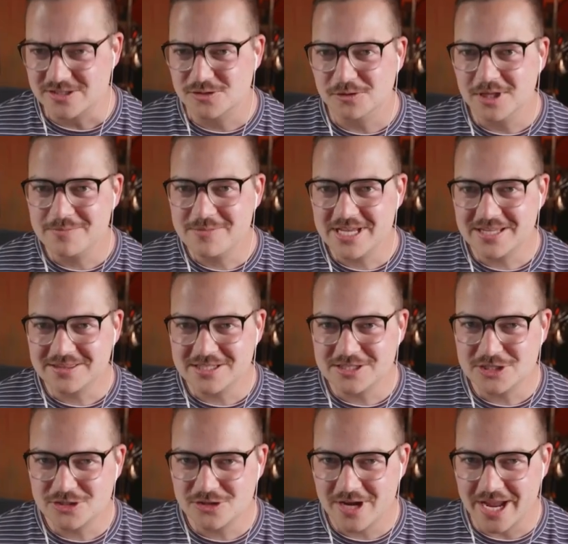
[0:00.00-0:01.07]
Wait, so let me get
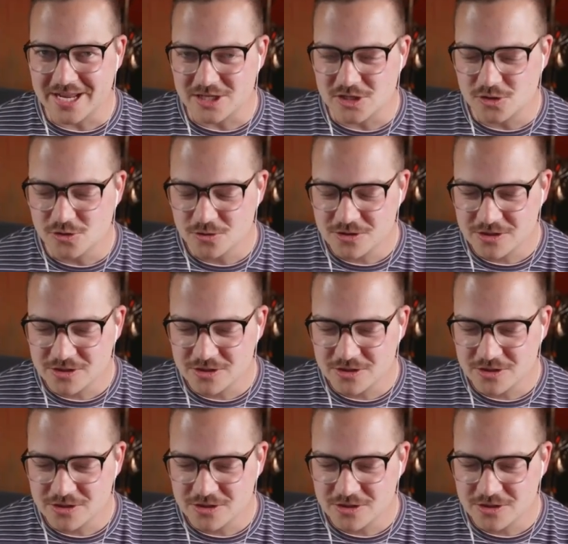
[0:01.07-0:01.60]
this straight.